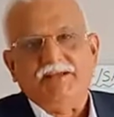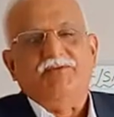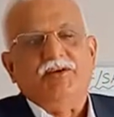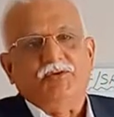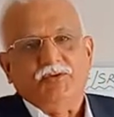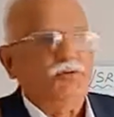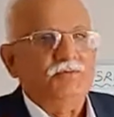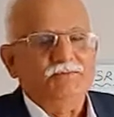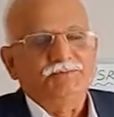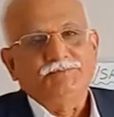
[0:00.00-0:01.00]
given to
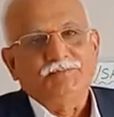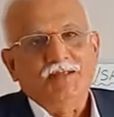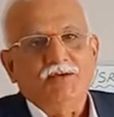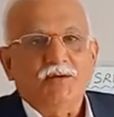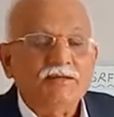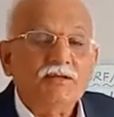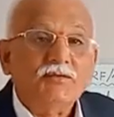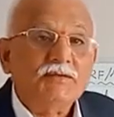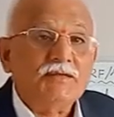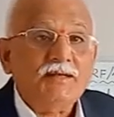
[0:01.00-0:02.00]
you. What is the
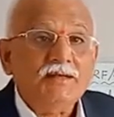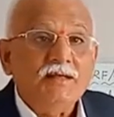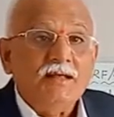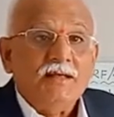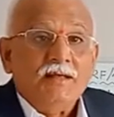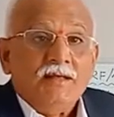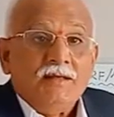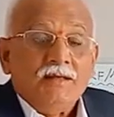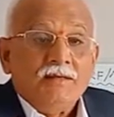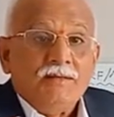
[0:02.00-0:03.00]
question?
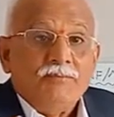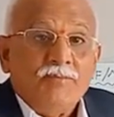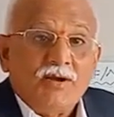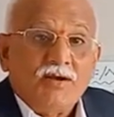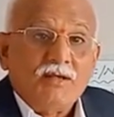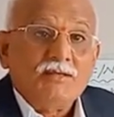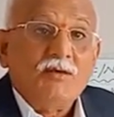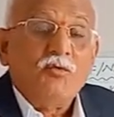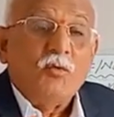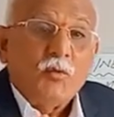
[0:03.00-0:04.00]
Because
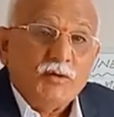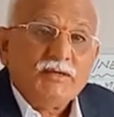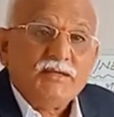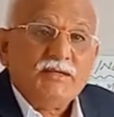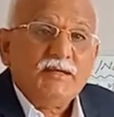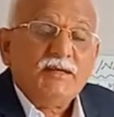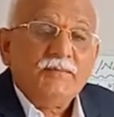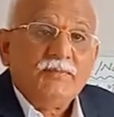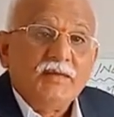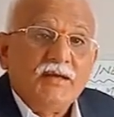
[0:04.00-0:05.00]
of which
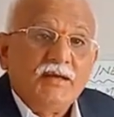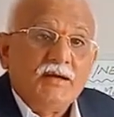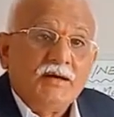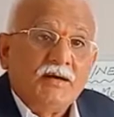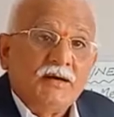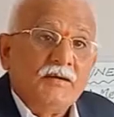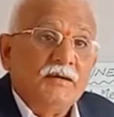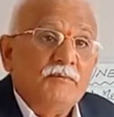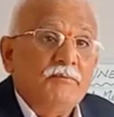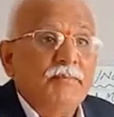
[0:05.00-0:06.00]

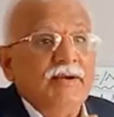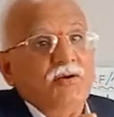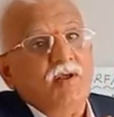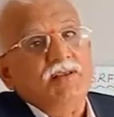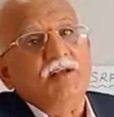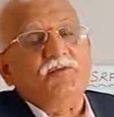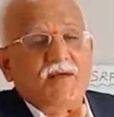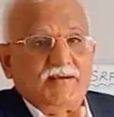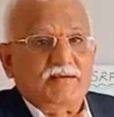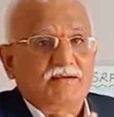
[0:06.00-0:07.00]
meteorological
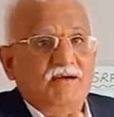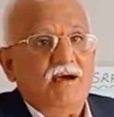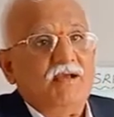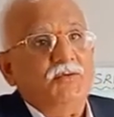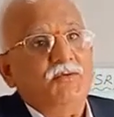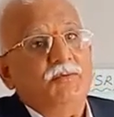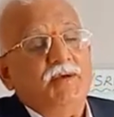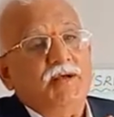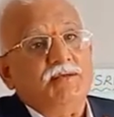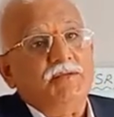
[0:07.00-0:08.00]
factor, or
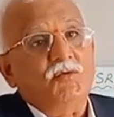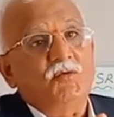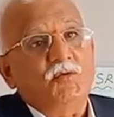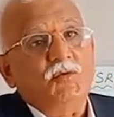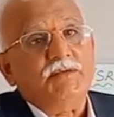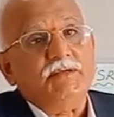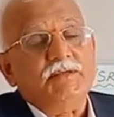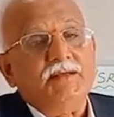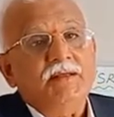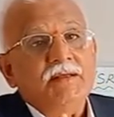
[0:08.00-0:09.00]
because of which
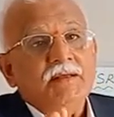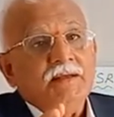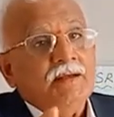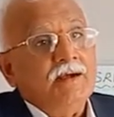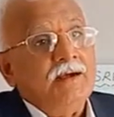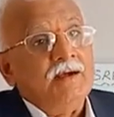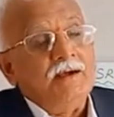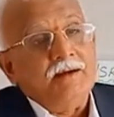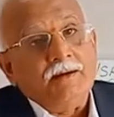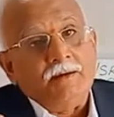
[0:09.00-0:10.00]

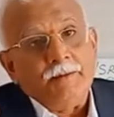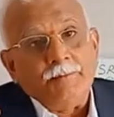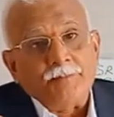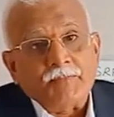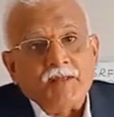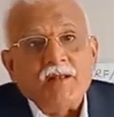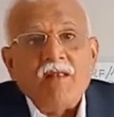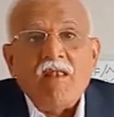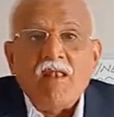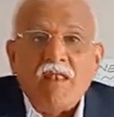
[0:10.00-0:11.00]

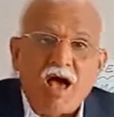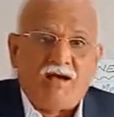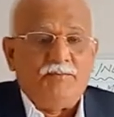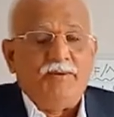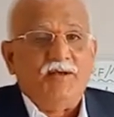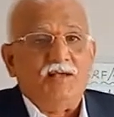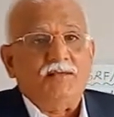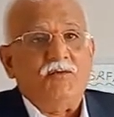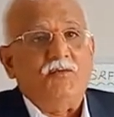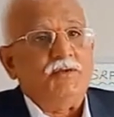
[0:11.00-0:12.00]
law, because
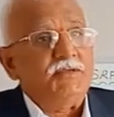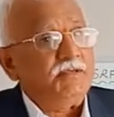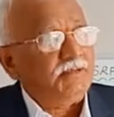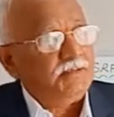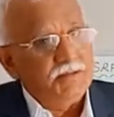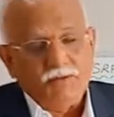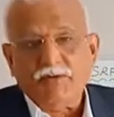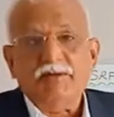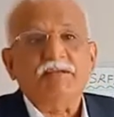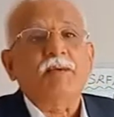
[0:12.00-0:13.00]
of which you
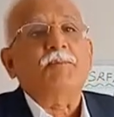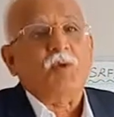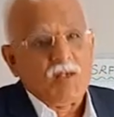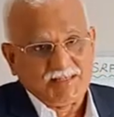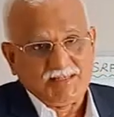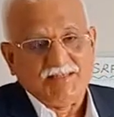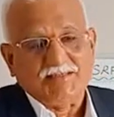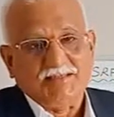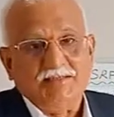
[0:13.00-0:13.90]
can say process,